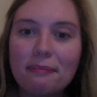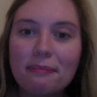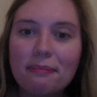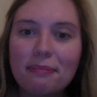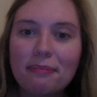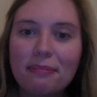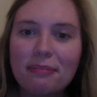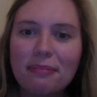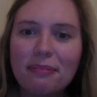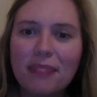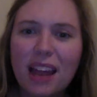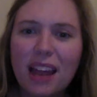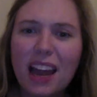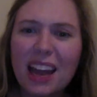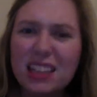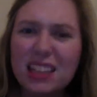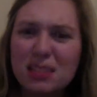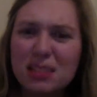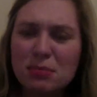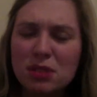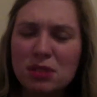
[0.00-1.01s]
I had some
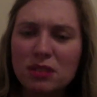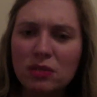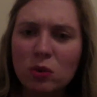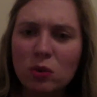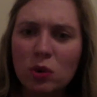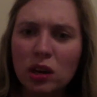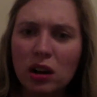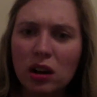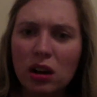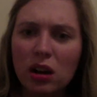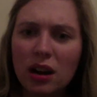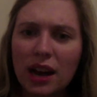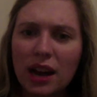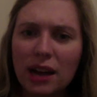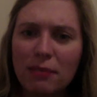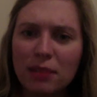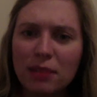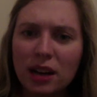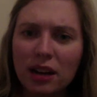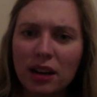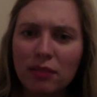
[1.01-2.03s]
stuff going on. I had been out
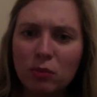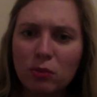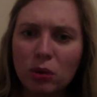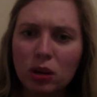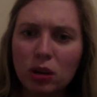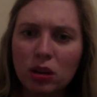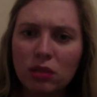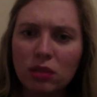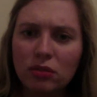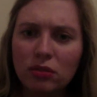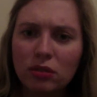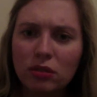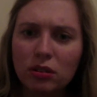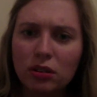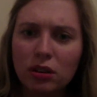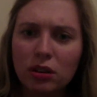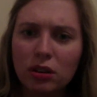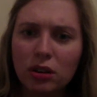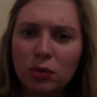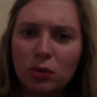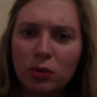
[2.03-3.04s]
of work for a
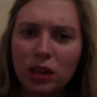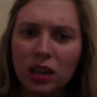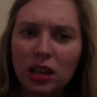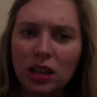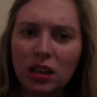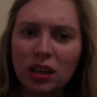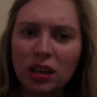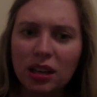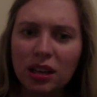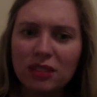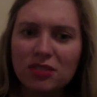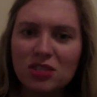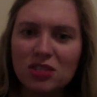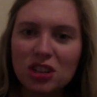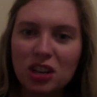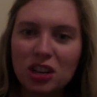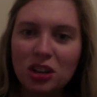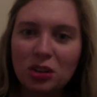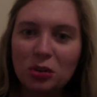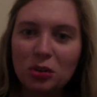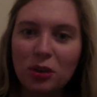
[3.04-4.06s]
week, and
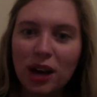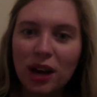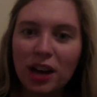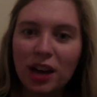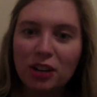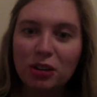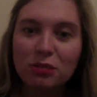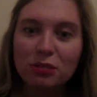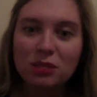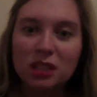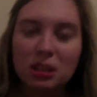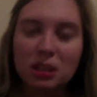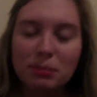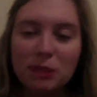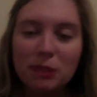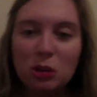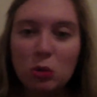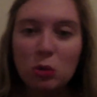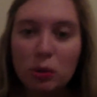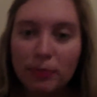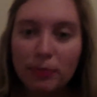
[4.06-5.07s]
so I knew I was going to be going
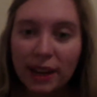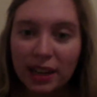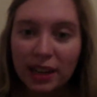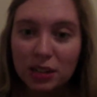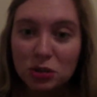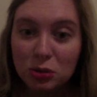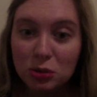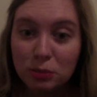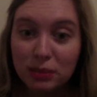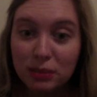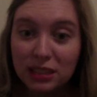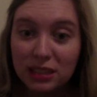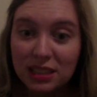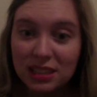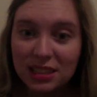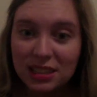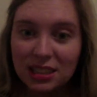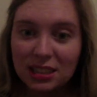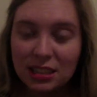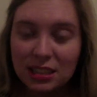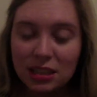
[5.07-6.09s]
back into a busy
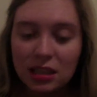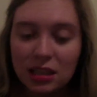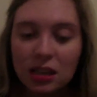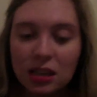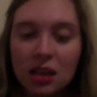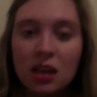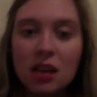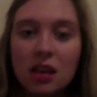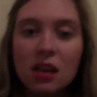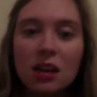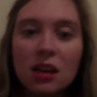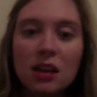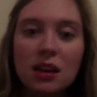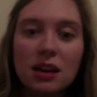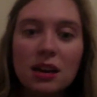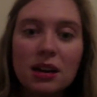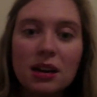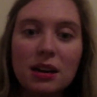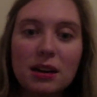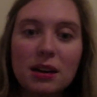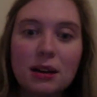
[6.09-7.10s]
season,
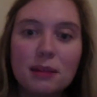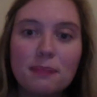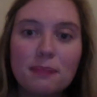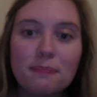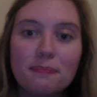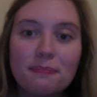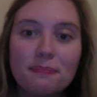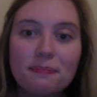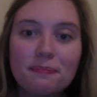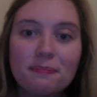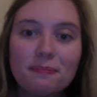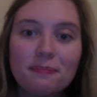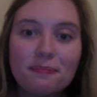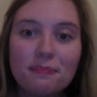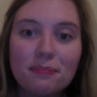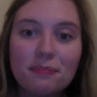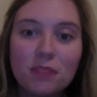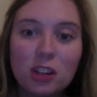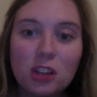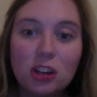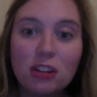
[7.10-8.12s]

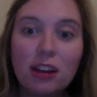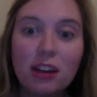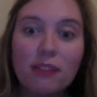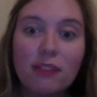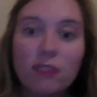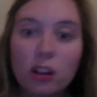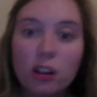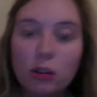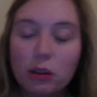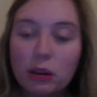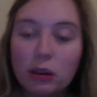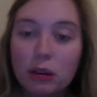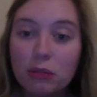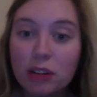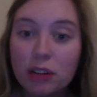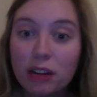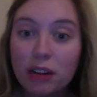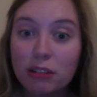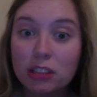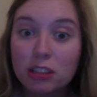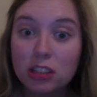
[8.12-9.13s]
that following week when I
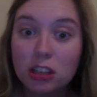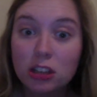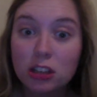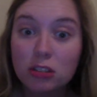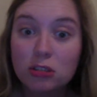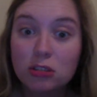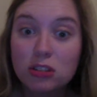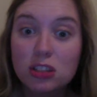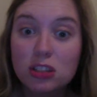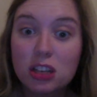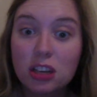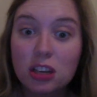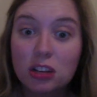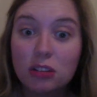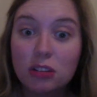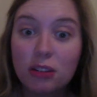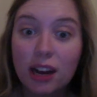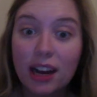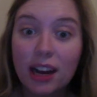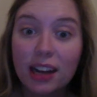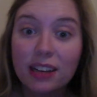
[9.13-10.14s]
returned. So
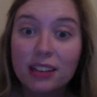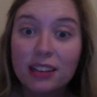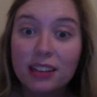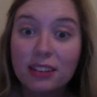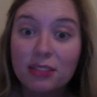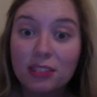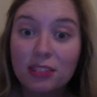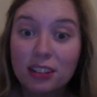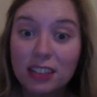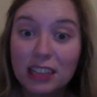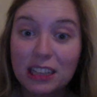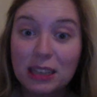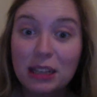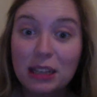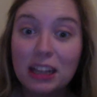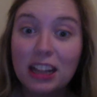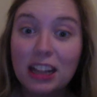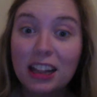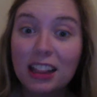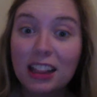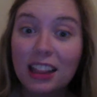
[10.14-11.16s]
I definitely
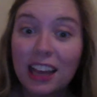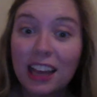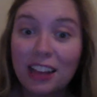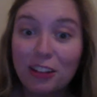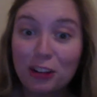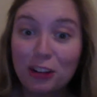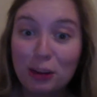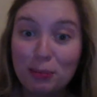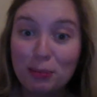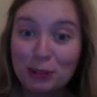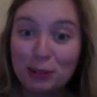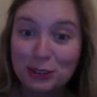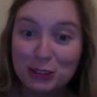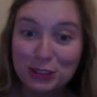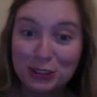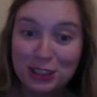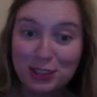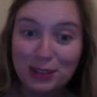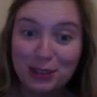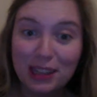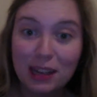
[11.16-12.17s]
lathered up on Stress Away
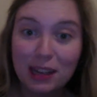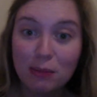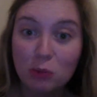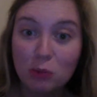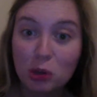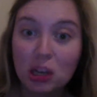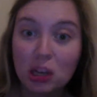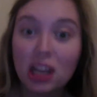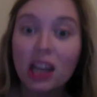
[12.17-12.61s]
that morning, and,